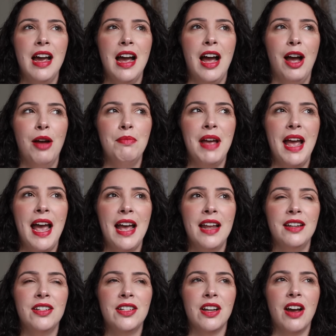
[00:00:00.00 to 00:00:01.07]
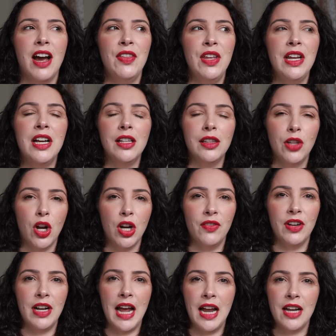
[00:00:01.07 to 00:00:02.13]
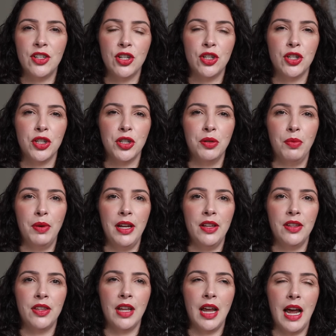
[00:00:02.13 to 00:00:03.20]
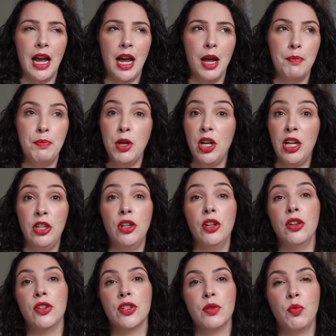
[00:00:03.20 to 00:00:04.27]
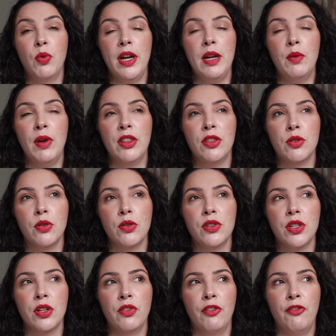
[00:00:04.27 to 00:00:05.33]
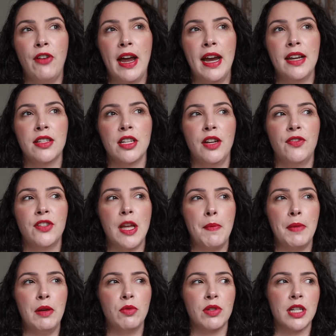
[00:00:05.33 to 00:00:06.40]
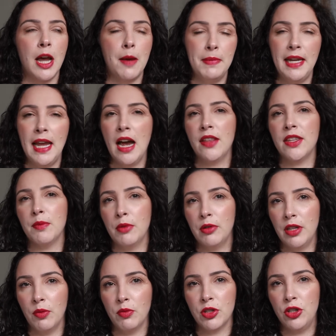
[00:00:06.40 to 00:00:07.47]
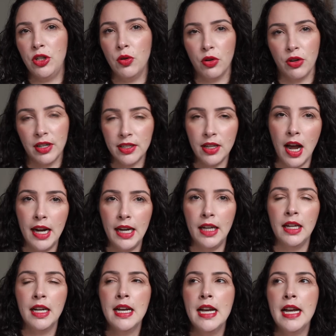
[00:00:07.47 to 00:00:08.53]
And I think a lot of it had to do with beauty news. We went through sort of a phase that if something was coming out, something that was new or exciting,